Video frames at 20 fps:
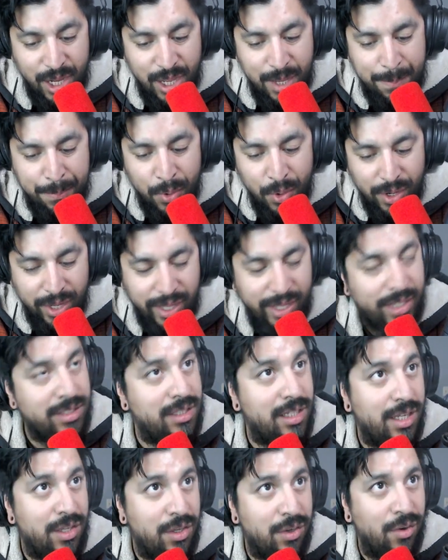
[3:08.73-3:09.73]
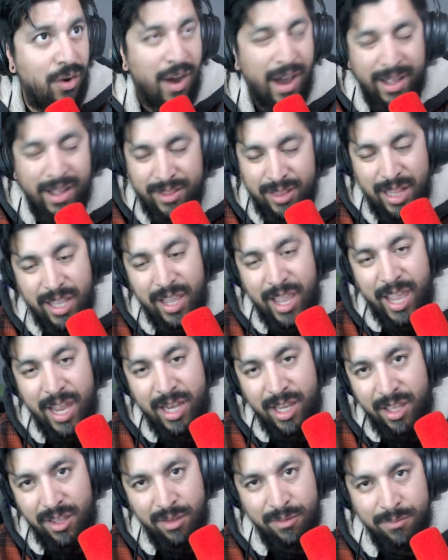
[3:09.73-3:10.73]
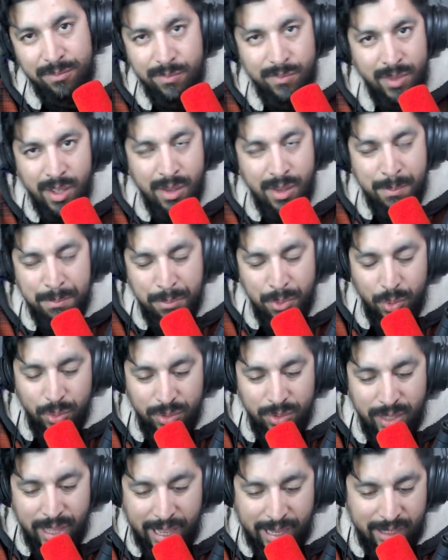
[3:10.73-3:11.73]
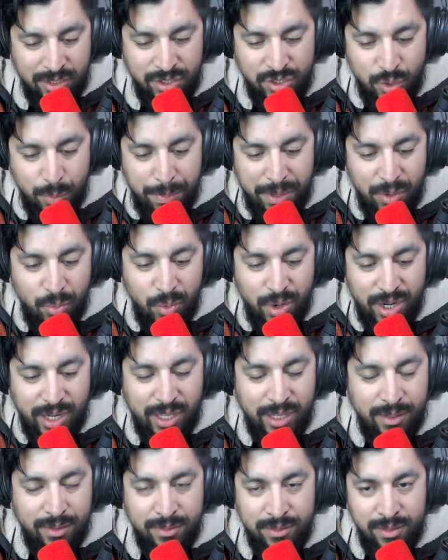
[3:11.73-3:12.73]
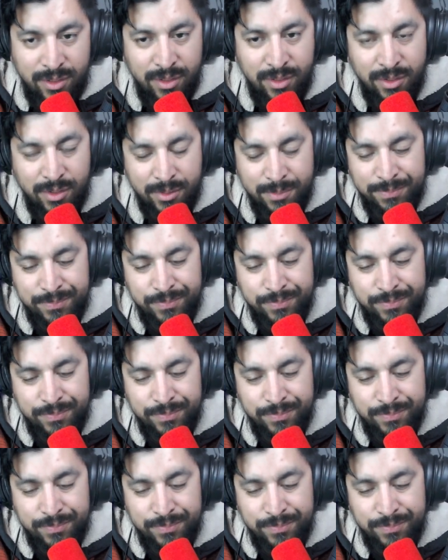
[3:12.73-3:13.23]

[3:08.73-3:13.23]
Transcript: puddings. You know, I think any blue deck should be running, you know,